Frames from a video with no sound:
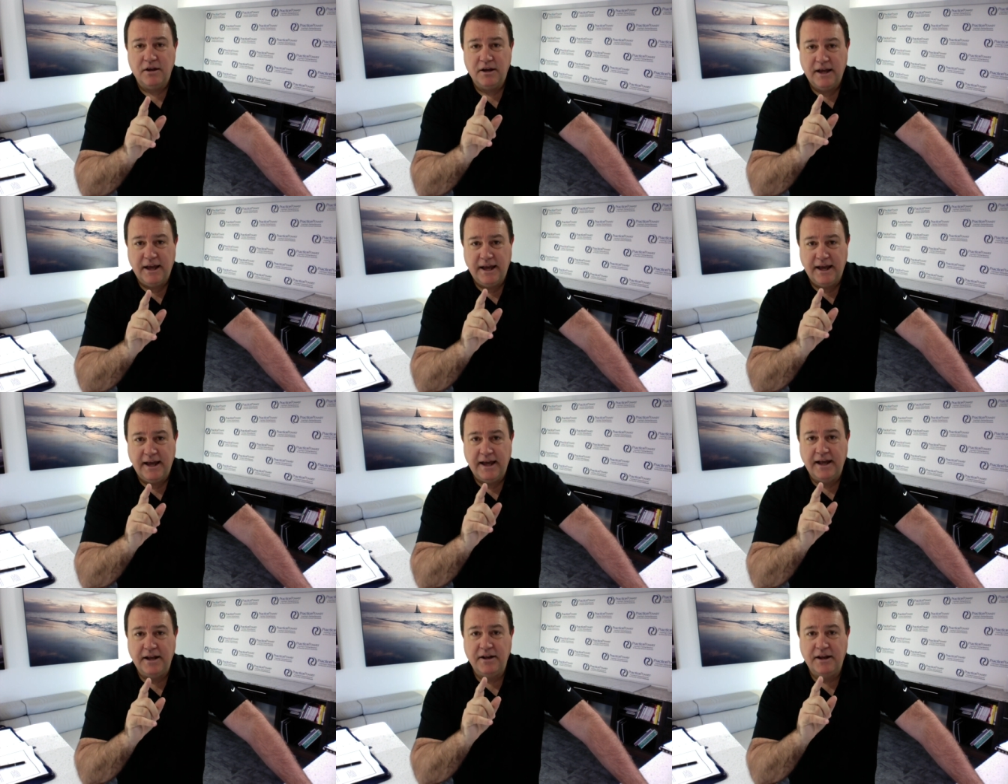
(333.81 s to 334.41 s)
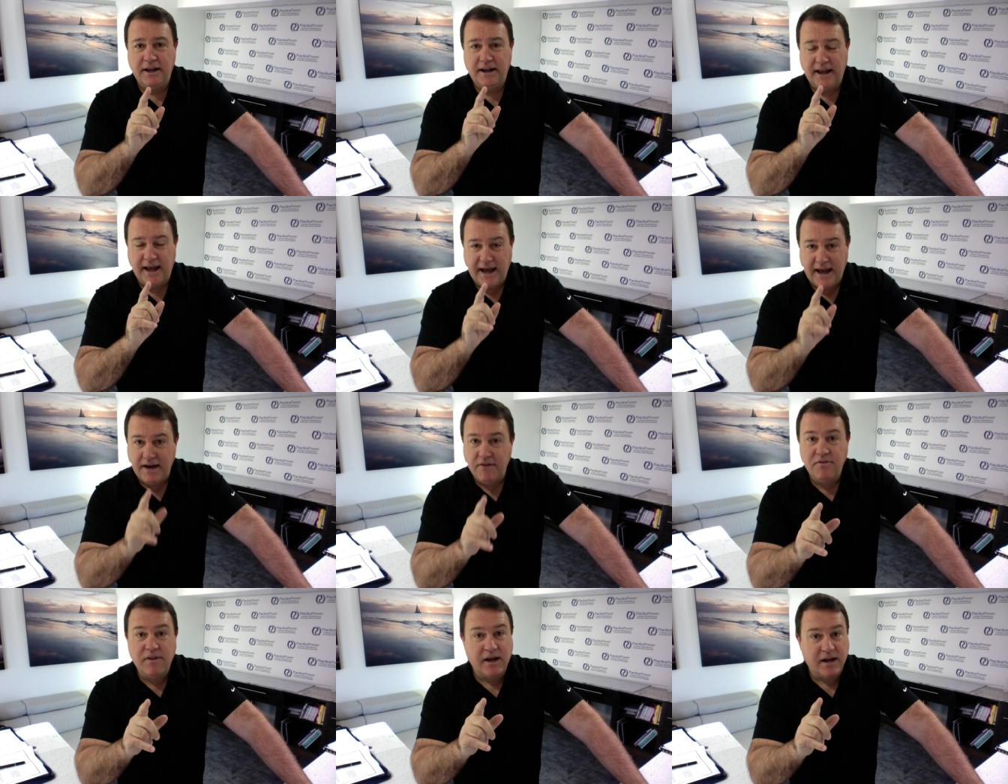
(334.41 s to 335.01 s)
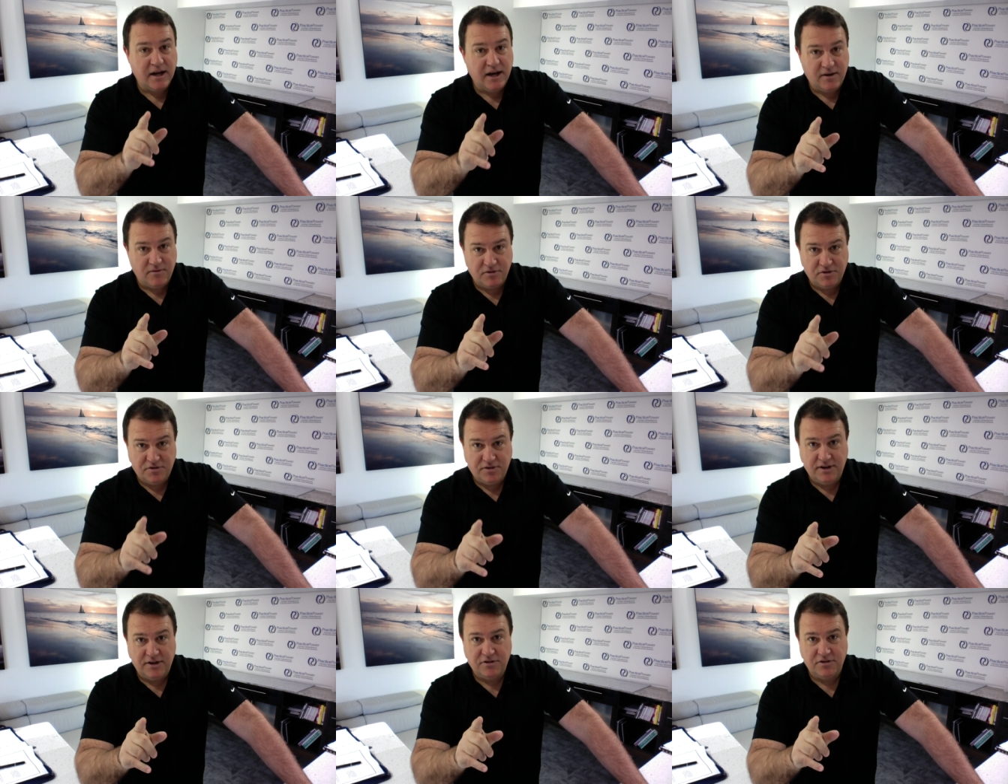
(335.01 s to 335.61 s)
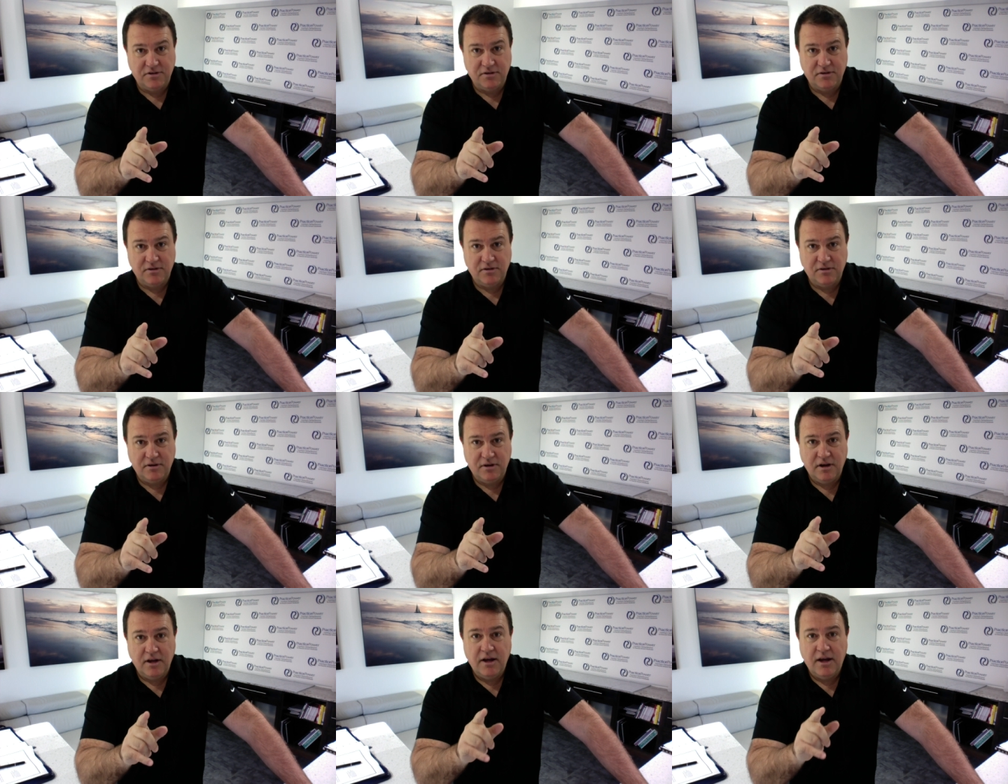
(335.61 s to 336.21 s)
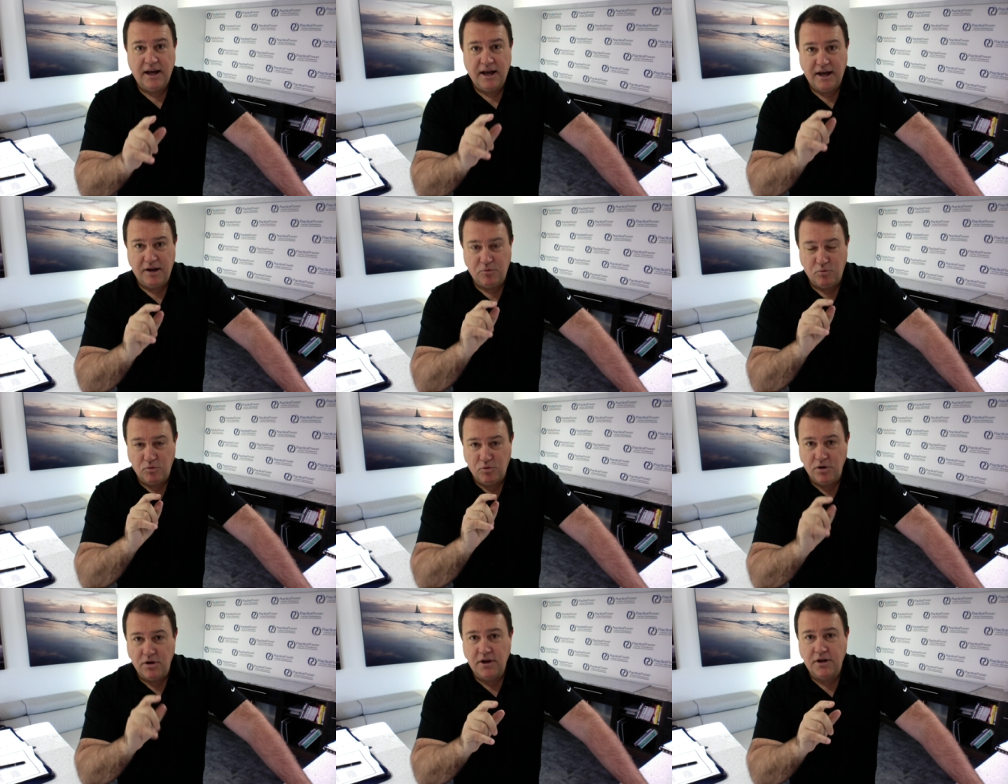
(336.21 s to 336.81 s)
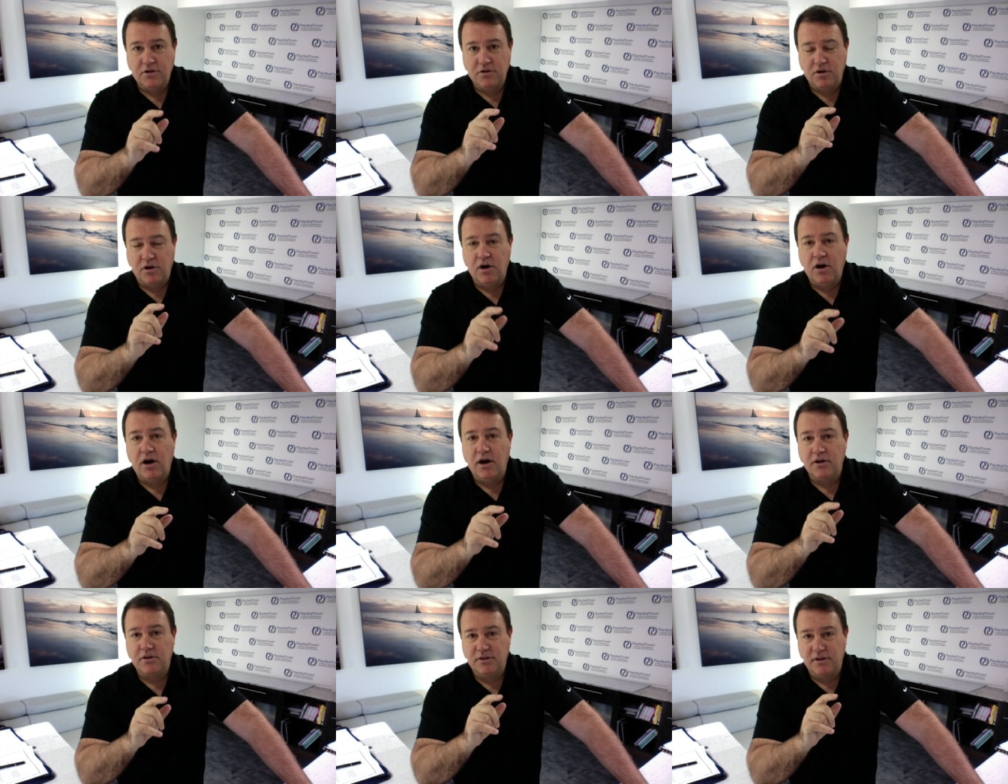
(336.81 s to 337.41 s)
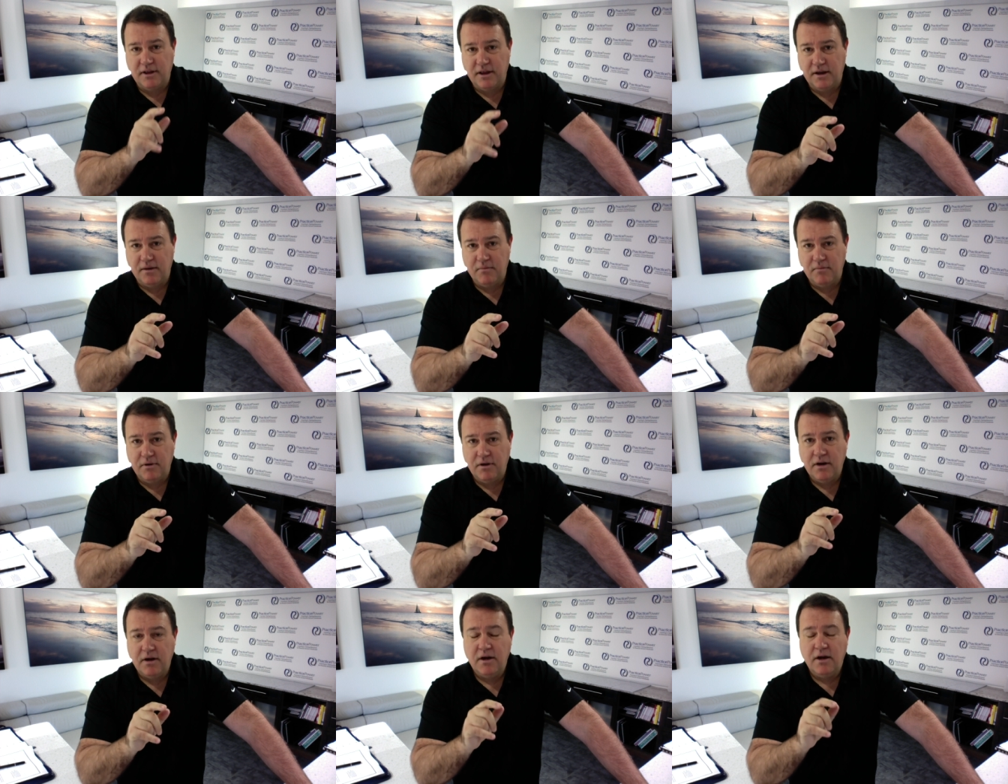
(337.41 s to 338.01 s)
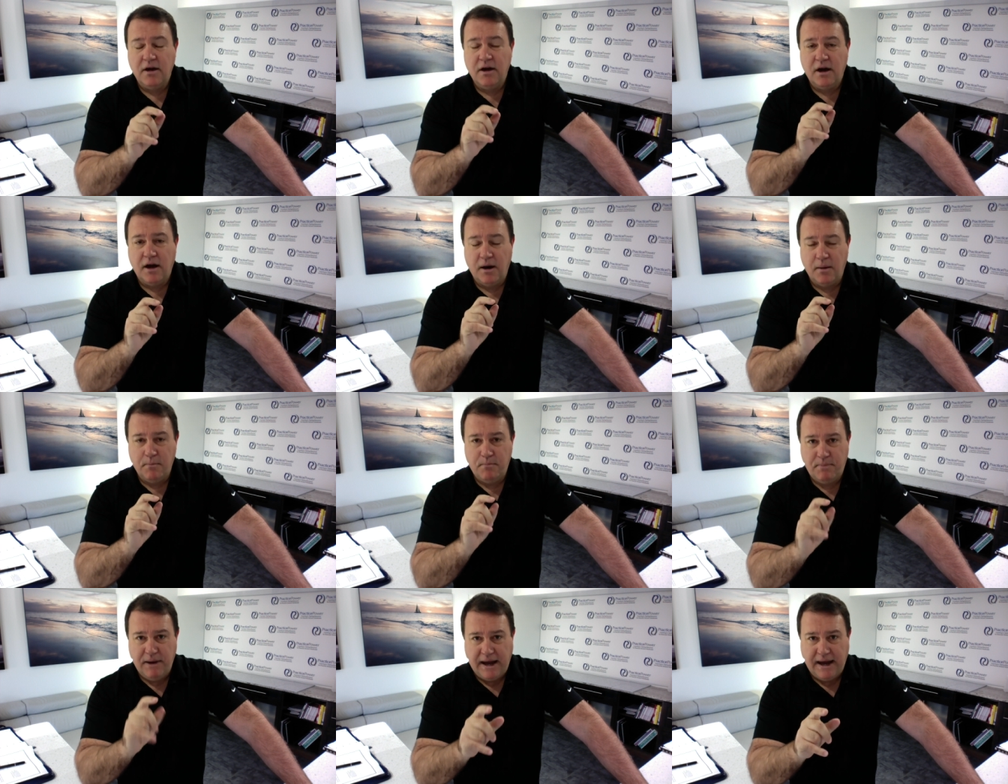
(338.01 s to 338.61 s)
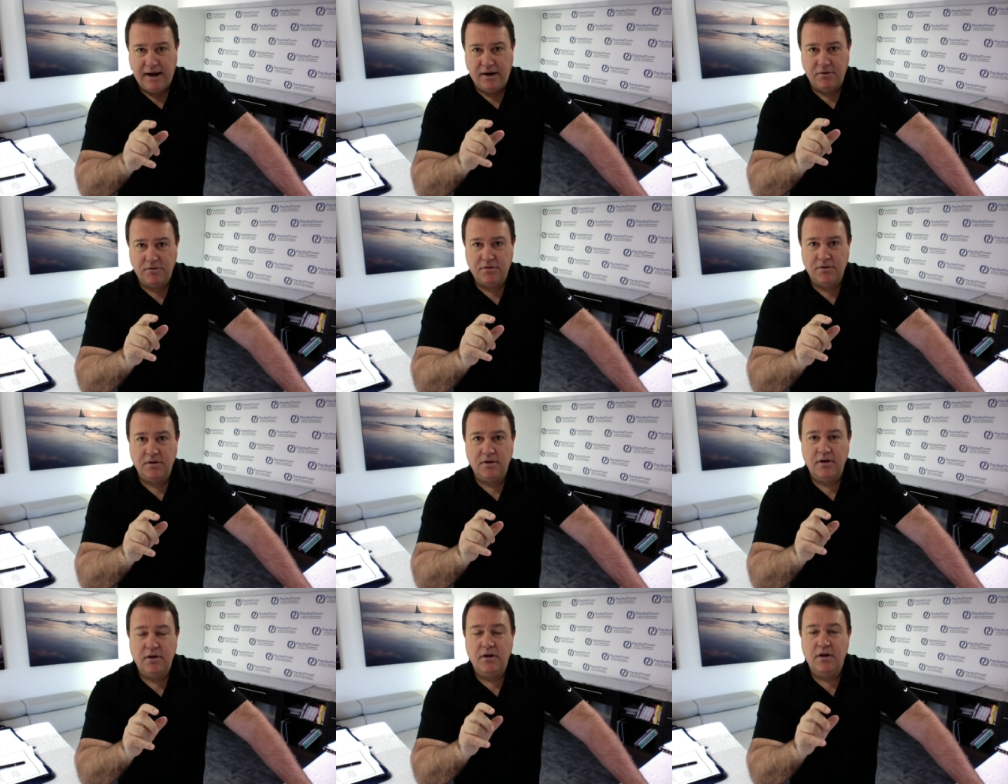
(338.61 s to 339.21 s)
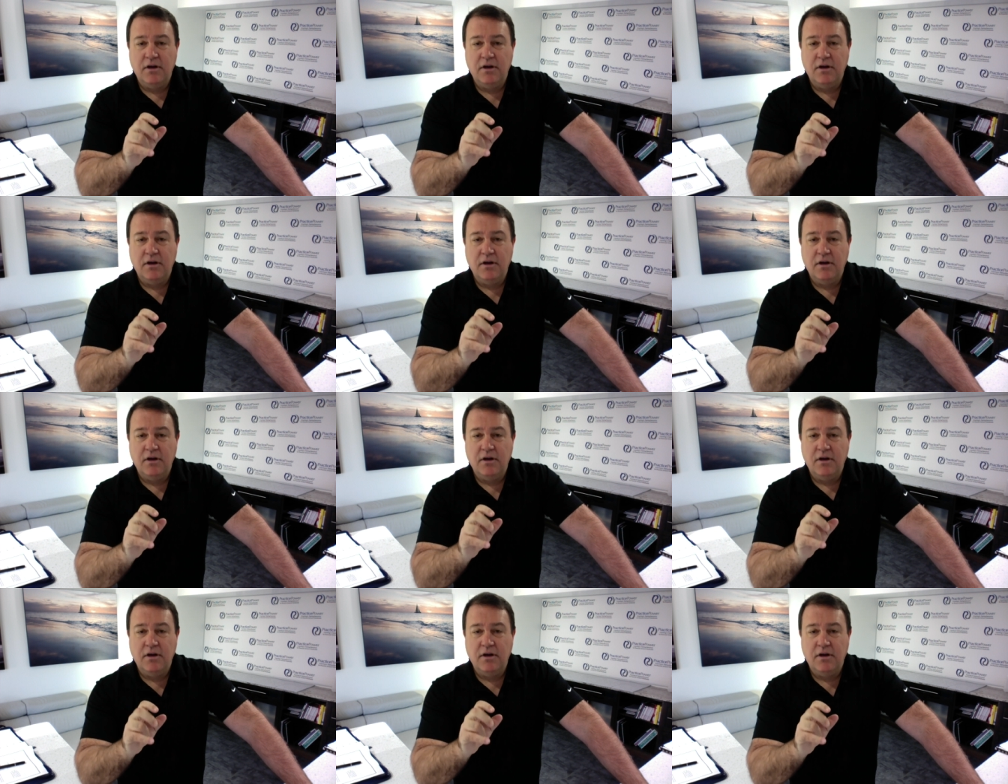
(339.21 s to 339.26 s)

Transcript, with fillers: and, and have that conversation and really talk to them about